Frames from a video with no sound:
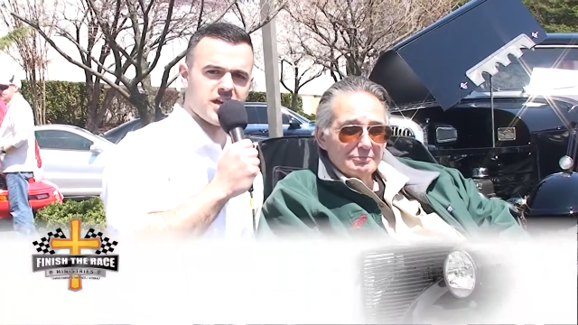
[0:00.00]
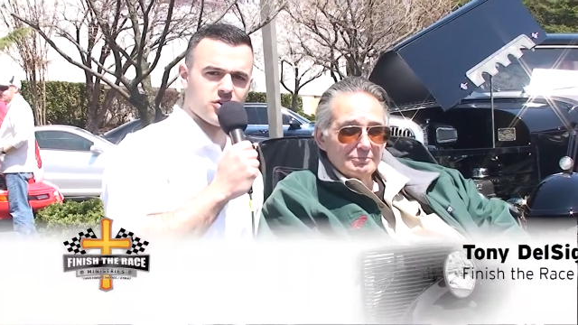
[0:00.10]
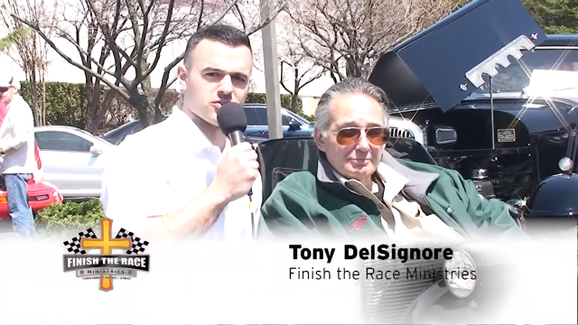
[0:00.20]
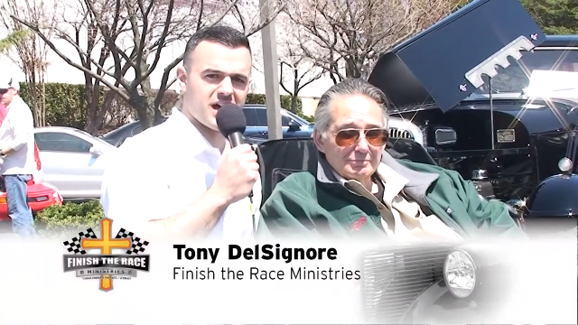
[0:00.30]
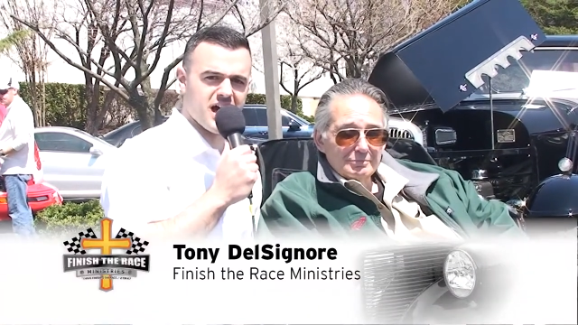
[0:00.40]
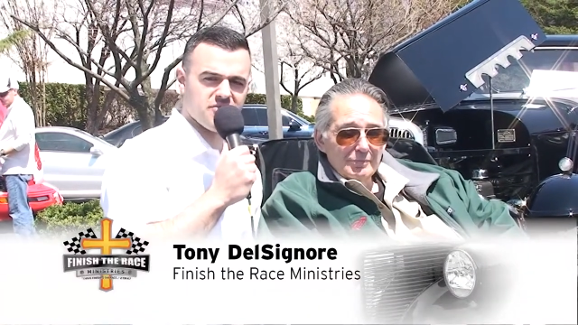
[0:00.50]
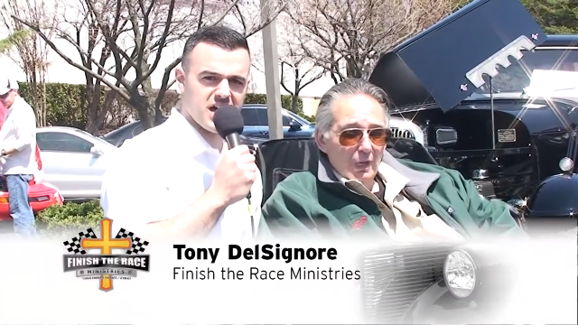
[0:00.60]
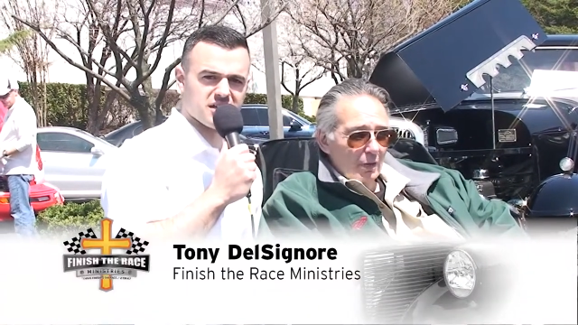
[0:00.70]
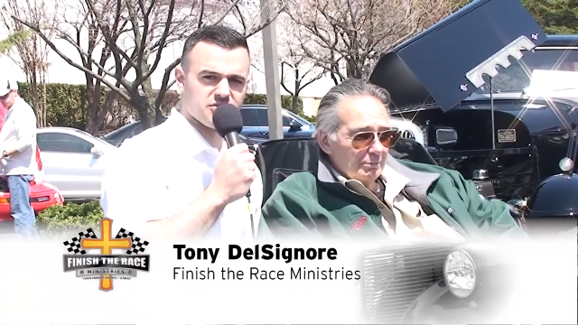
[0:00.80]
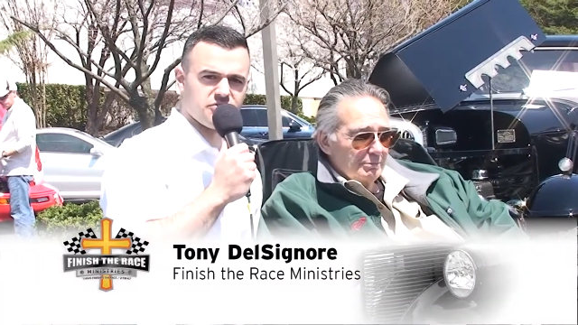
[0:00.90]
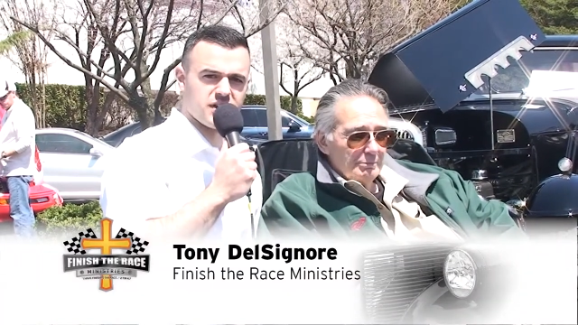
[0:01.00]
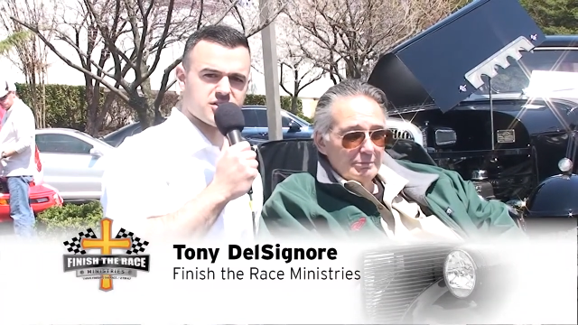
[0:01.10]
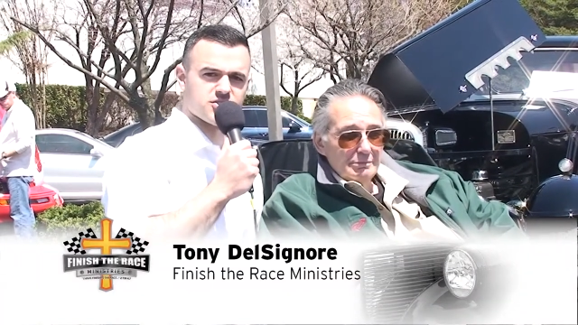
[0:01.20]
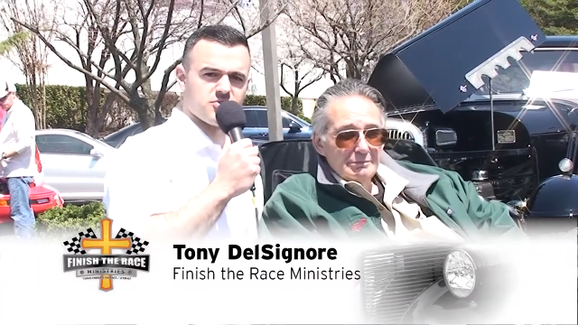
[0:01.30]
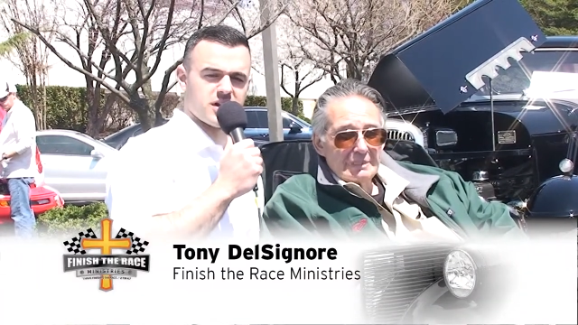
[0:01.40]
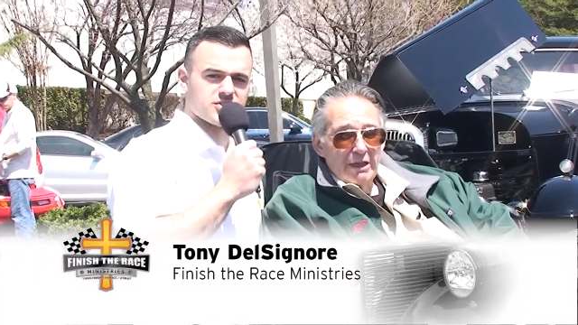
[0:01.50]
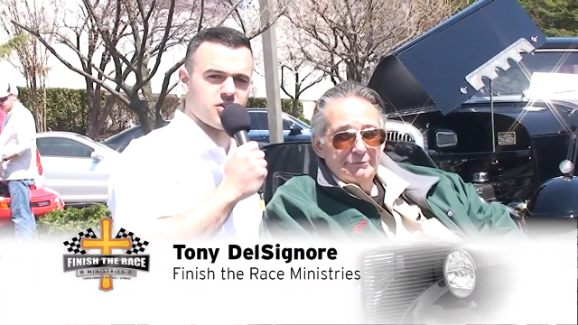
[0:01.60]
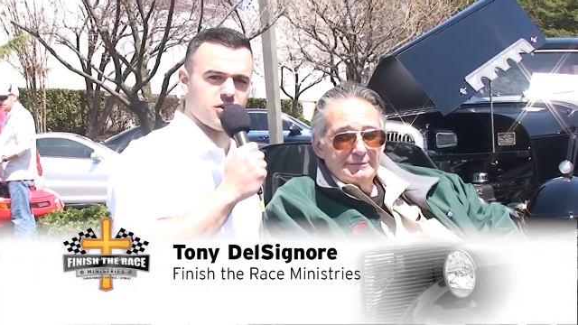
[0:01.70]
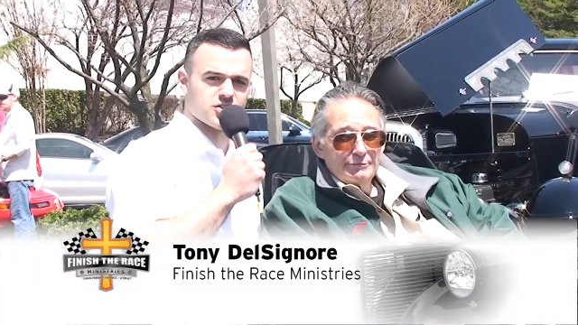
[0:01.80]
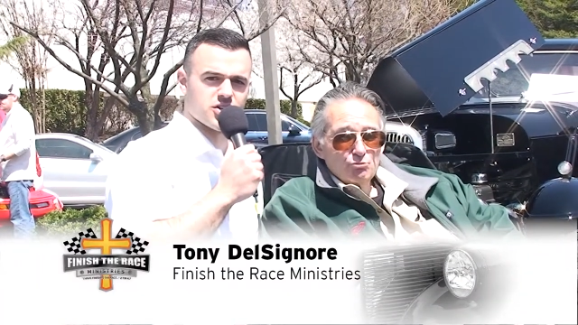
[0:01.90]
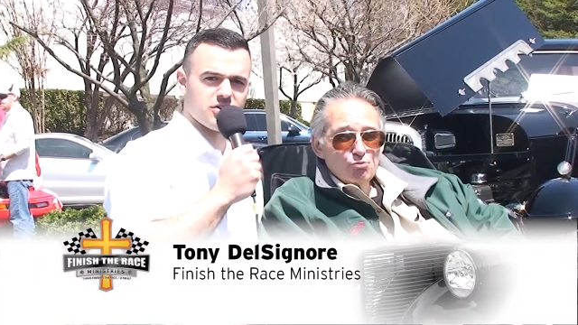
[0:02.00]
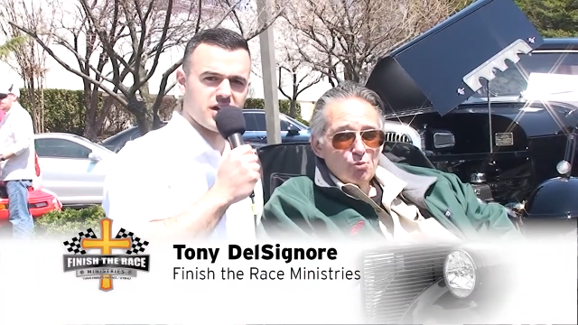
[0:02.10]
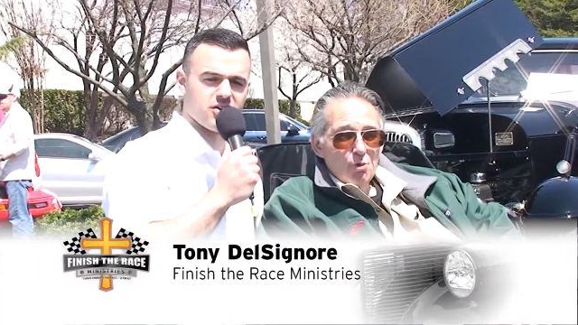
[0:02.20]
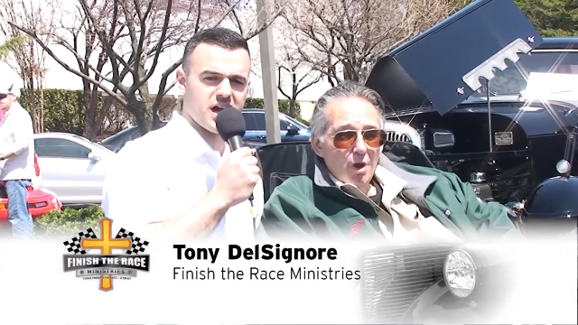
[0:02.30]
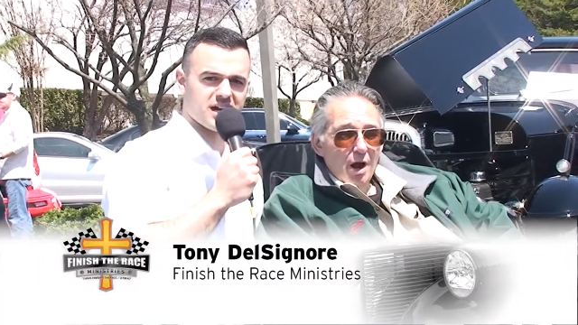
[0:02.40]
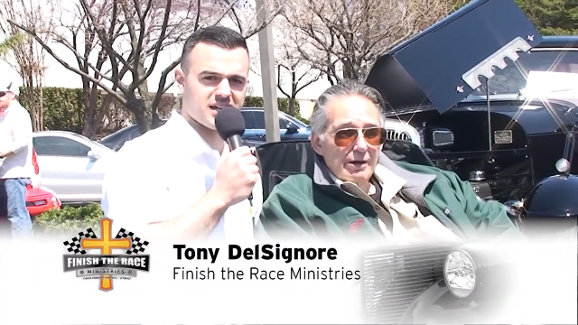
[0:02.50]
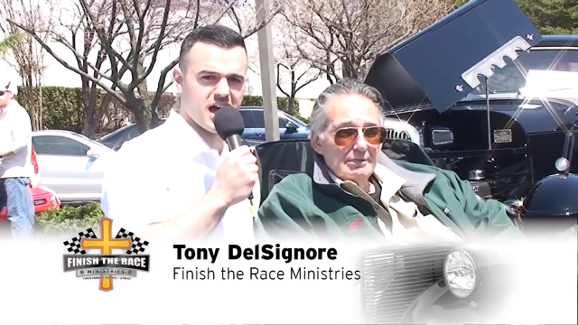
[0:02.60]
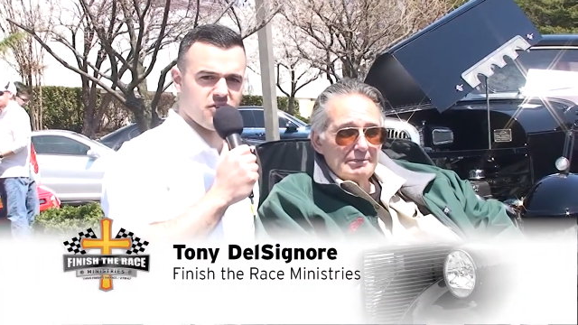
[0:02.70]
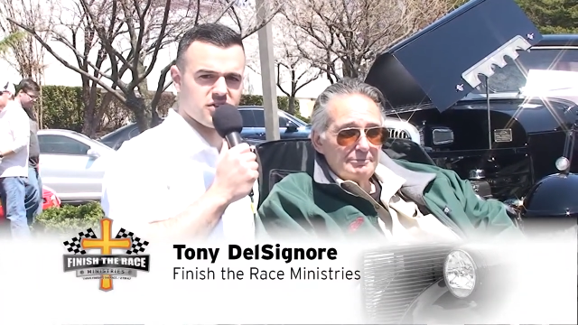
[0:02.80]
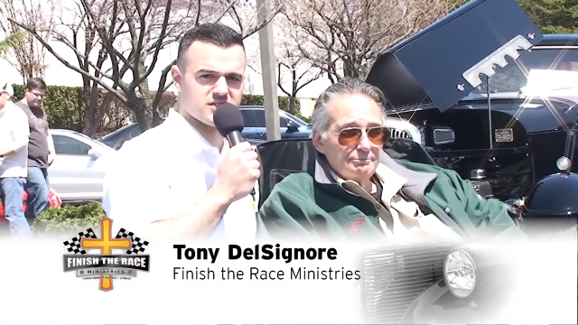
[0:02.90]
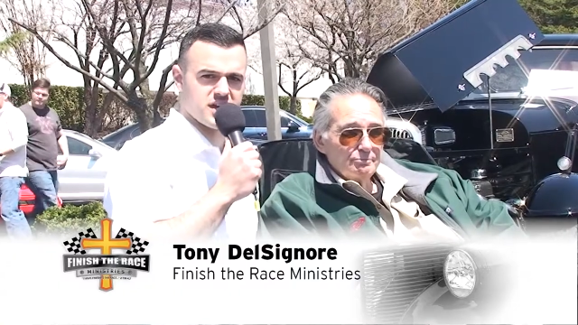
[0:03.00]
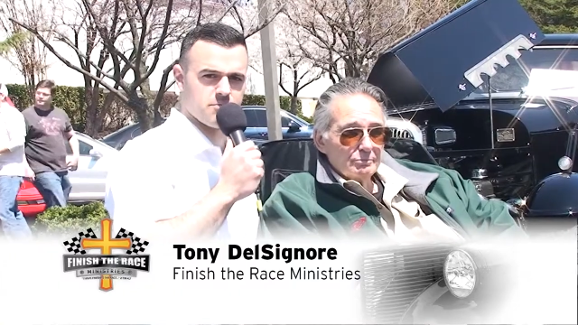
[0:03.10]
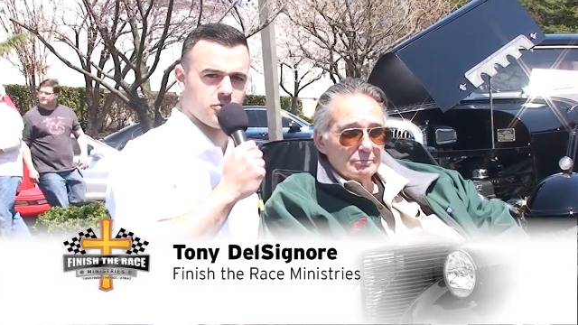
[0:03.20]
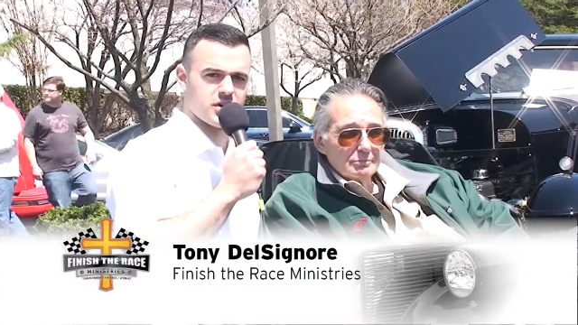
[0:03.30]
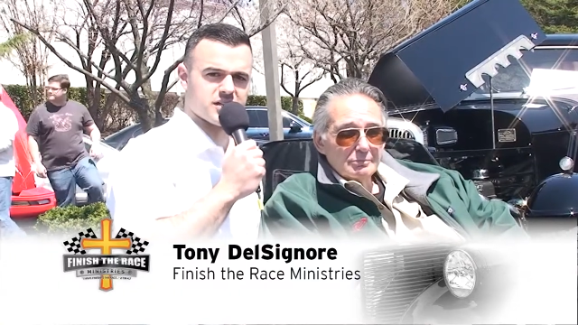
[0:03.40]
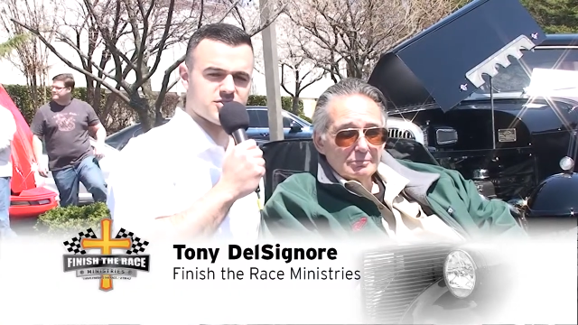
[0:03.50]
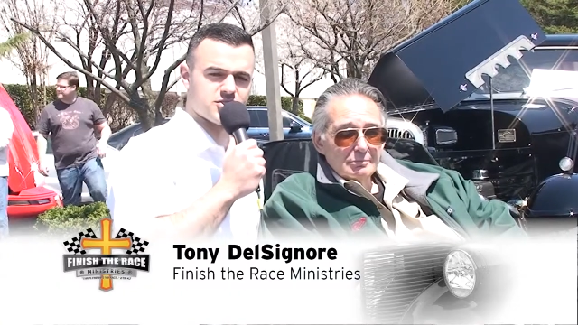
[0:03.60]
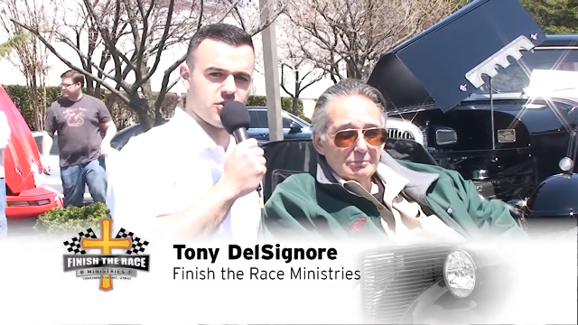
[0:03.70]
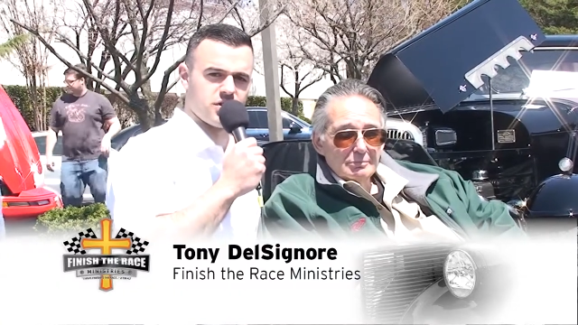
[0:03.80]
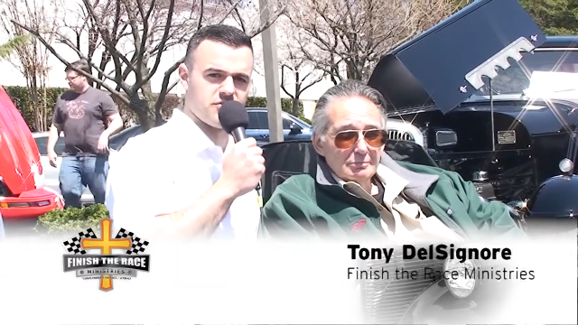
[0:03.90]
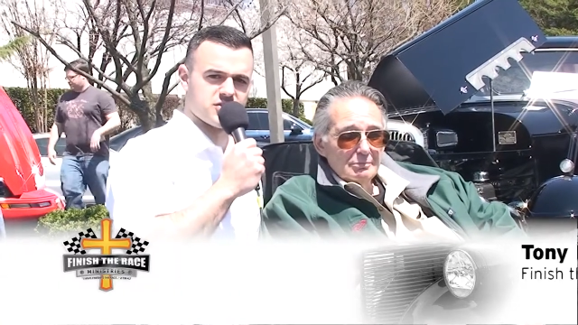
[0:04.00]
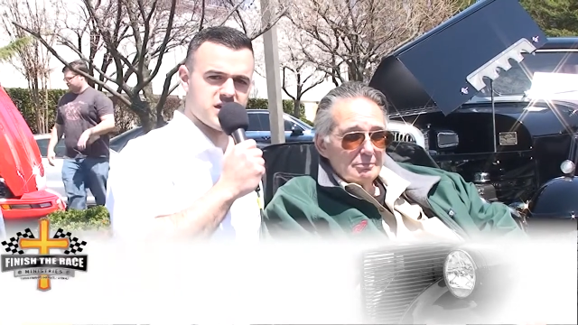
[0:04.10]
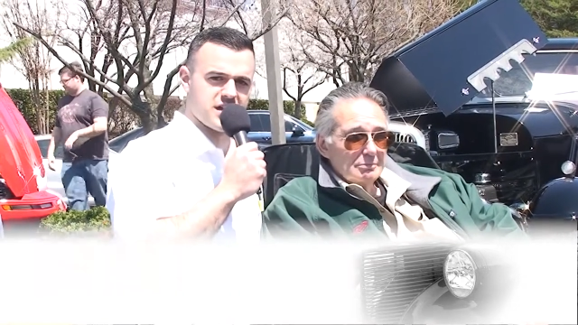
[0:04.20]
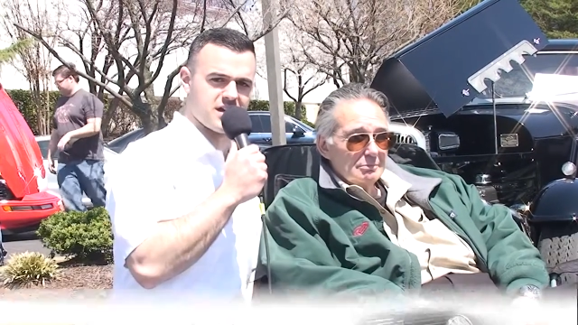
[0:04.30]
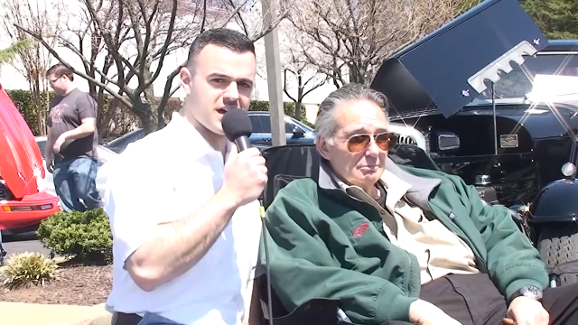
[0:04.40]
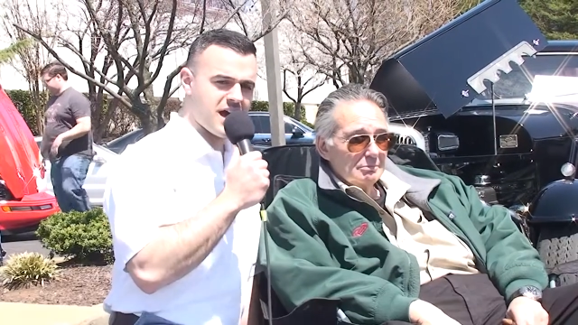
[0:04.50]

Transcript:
Speaker 1: here live at the Finish the Race Car Show here at Calvary Temple in Sterling, Virginia.